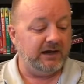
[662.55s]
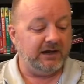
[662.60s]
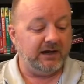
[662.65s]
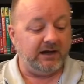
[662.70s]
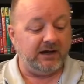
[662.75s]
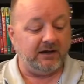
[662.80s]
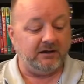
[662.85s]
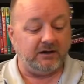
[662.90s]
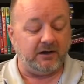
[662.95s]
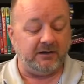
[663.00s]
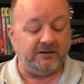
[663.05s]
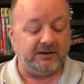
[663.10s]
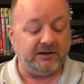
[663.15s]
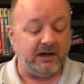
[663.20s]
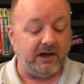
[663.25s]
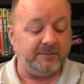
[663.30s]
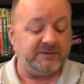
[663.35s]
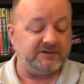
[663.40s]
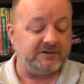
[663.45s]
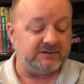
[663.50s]
And on the
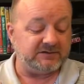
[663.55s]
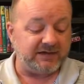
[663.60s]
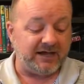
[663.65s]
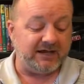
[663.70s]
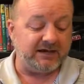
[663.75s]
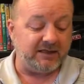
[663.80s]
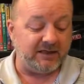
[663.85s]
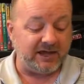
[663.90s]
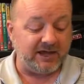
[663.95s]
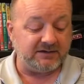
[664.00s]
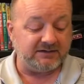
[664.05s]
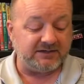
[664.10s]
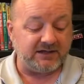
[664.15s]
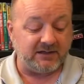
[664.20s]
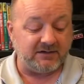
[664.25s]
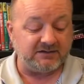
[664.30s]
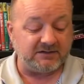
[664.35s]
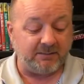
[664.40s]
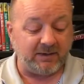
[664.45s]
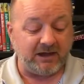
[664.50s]
opposite side of that, tell
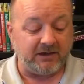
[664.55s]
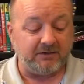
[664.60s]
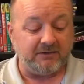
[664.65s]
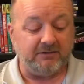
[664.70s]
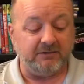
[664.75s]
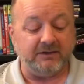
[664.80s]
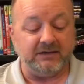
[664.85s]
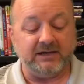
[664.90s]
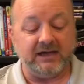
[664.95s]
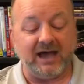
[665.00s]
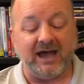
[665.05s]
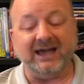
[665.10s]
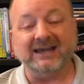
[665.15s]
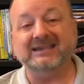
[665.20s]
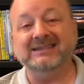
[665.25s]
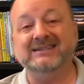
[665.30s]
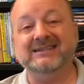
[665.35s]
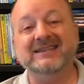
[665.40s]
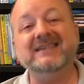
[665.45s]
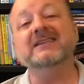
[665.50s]
us about the
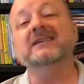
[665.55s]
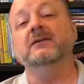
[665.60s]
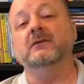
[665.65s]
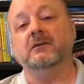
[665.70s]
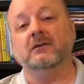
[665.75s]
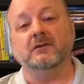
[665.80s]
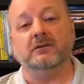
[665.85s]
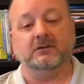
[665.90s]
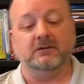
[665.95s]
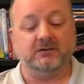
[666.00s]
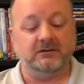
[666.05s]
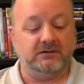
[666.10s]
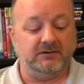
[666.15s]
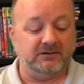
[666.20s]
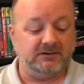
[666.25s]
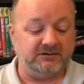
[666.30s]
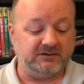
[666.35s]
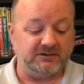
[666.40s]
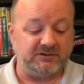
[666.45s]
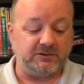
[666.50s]
ideal.
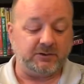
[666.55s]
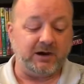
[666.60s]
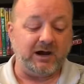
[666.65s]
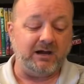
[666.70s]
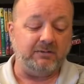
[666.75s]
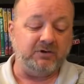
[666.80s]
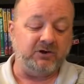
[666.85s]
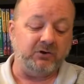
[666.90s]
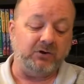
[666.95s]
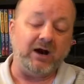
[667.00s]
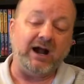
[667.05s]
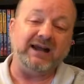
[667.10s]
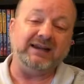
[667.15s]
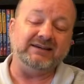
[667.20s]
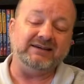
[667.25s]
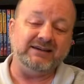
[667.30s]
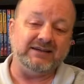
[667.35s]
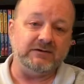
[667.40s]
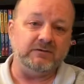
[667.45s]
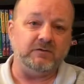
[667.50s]
Describe your
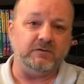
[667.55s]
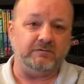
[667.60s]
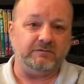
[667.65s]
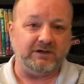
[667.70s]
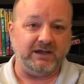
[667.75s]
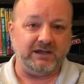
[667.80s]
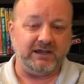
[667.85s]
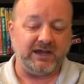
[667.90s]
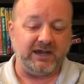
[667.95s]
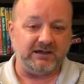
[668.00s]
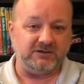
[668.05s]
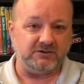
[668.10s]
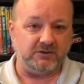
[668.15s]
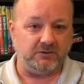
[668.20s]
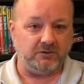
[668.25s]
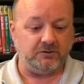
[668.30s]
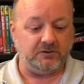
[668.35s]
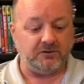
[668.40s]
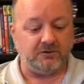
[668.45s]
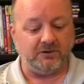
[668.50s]
ideal vacation
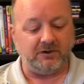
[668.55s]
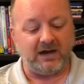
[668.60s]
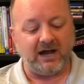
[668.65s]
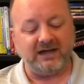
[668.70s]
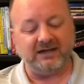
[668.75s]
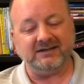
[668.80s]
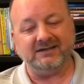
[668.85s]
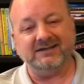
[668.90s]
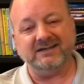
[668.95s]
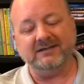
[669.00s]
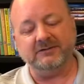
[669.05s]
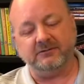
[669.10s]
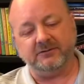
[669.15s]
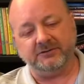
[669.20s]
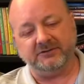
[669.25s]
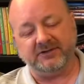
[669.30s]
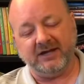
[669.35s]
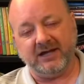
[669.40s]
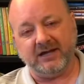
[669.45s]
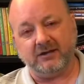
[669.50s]
or your ideal
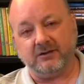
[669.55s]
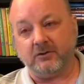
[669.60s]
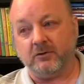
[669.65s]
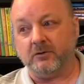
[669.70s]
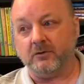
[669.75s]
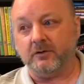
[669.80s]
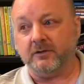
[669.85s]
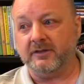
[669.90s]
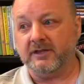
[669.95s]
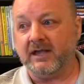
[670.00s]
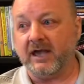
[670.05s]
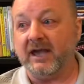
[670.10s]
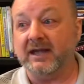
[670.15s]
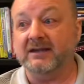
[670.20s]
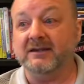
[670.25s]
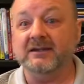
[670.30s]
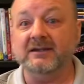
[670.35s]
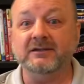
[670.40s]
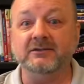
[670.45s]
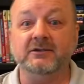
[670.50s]
date or the
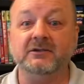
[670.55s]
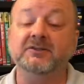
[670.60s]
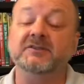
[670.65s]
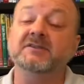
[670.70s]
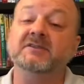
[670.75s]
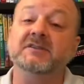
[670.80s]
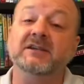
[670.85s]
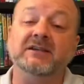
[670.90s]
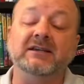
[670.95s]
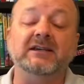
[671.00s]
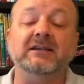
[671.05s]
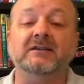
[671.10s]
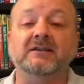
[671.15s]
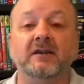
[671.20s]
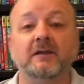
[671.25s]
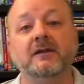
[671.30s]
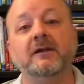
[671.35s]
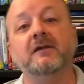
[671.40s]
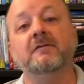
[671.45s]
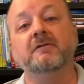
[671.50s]
ideal city to
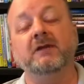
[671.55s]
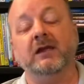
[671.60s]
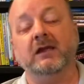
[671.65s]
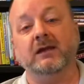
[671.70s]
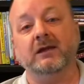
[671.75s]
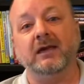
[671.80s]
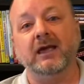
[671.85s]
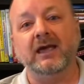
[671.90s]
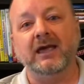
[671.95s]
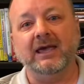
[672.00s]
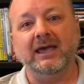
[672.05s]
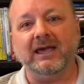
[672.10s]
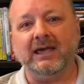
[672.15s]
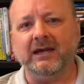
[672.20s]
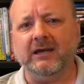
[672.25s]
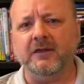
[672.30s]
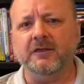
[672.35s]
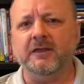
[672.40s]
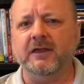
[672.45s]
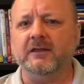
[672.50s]
live in.
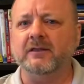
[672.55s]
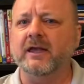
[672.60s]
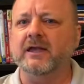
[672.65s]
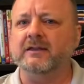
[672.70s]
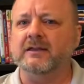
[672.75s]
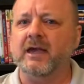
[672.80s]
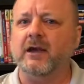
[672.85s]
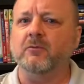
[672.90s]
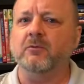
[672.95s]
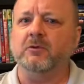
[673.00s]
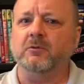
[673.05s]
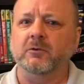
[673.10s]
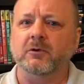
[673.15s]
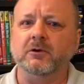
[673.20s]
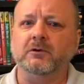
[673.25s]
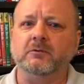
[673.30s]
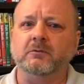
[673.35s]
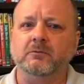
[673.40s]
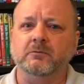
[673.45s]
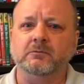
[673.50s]
Anything like that would
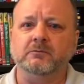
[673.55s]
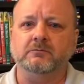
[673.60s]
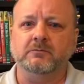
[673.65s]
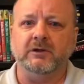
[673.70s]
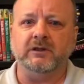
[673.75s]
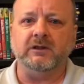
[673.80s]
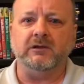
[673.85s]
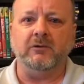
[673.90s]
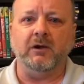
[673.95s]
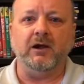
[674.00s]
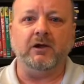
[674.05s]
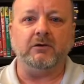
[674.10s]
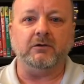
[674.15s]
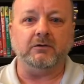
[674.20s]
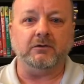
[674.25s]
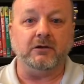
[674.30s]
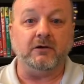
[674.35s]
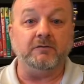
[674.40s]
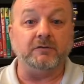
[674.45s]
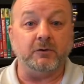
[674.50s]
work really well.
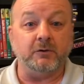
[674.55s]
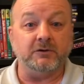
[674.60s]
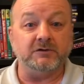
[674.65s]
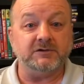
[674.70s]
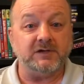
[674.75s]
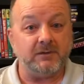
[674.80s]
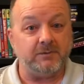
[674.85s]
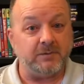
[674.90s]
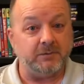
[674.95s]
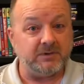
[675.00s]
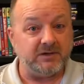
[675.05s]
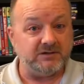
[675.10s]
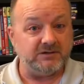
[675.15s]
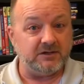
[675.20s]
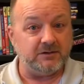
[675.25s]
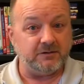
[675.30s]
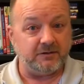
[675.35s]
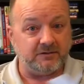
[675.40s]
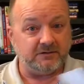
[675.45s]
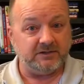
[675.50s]
Of course, keep it
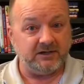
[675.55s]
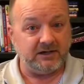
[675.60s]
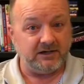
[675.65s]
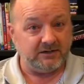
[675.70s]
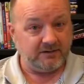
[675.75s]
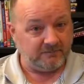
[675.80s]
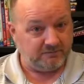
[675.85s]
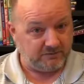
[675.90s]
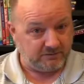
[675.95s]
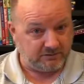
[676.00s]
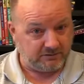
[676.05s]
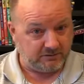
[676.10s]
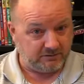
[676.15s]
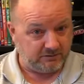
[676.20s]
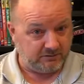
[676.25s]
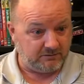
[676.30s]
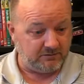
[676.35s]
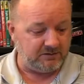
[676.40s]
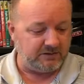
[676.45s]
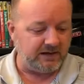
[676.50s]
PG-13 if you're going to
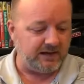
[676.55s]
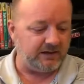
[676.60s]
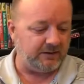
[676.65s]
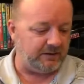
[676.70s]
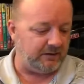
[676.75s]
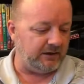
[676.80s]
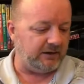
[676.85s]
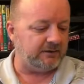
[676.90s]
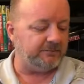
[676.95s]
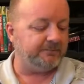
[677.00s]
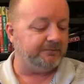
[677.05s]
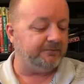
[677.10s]
do the date thing.